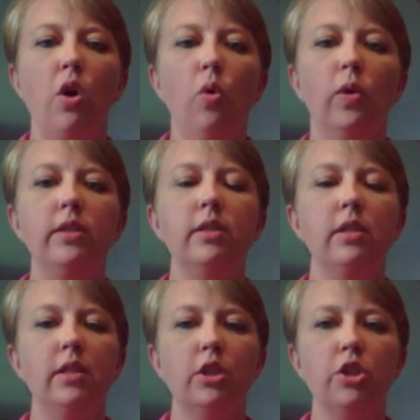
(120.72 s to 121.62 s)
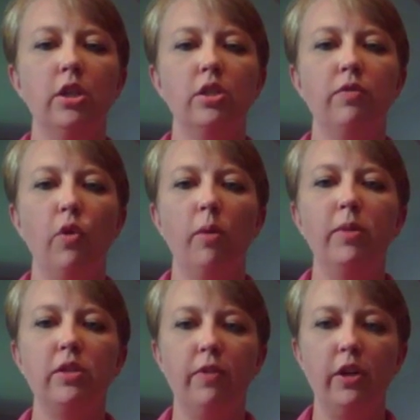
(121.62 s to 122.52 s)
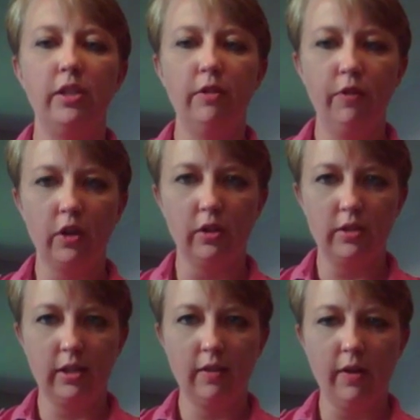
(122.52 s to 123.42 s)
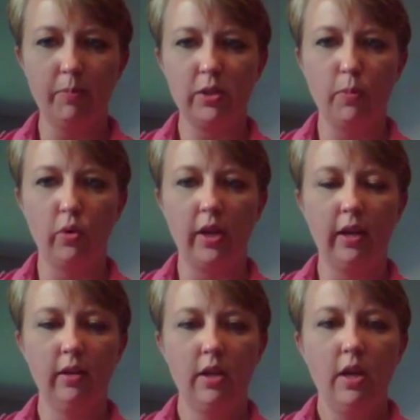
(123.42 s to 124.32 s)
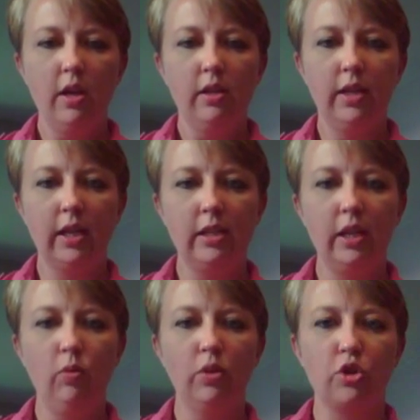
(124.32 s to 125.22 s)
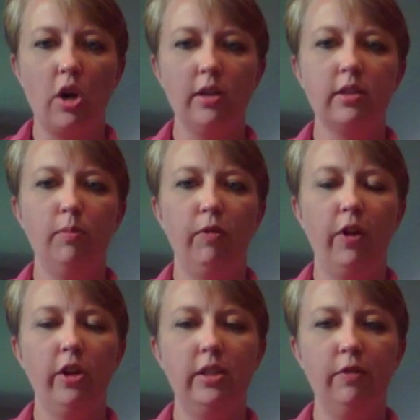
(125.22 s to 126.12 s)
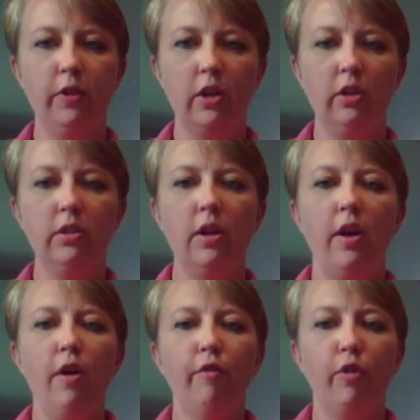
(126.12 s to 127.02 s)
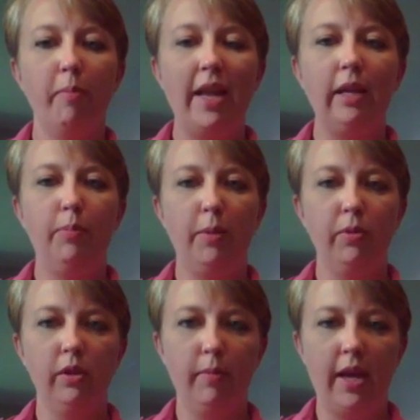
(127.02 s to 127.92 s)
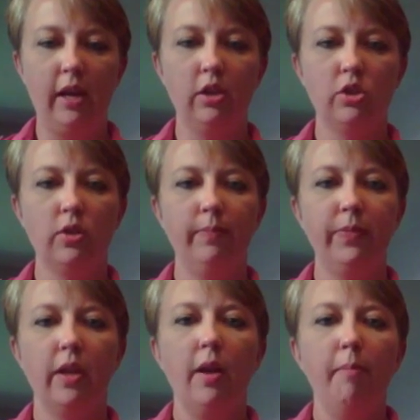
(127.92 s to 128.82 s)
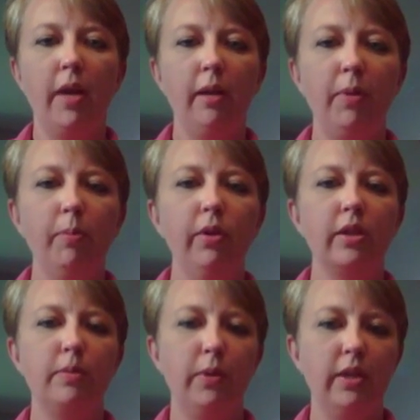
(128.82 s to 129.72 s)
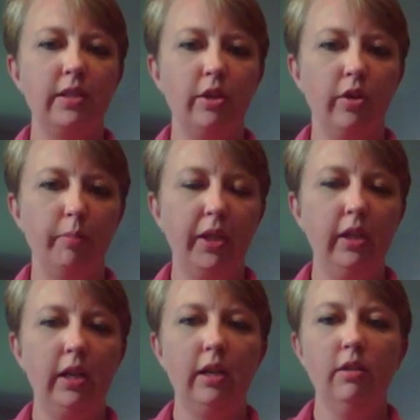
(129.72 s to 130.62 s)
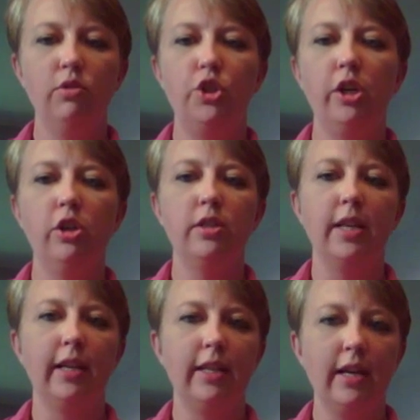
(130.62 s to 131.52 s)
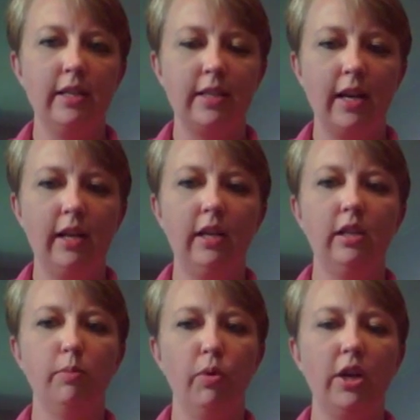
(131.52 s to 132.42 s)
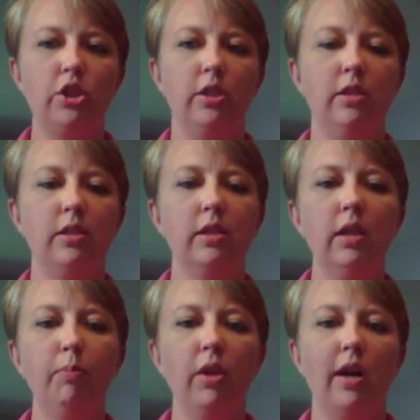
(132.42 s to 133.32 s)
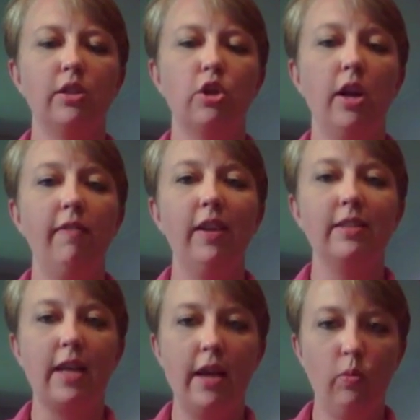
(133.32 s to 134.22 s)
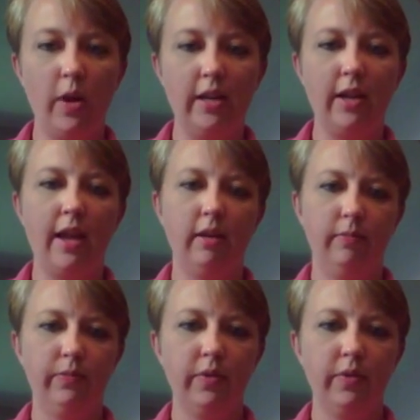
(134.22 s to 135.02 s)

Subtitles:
Once an addiction is formed, it's very difficult to give up smoking. Nicotine withdrawals can be very difficult for many people to manage. Many people experience irritability, jitters, anxiety, depression, sleep loss, cravings, and weight gain.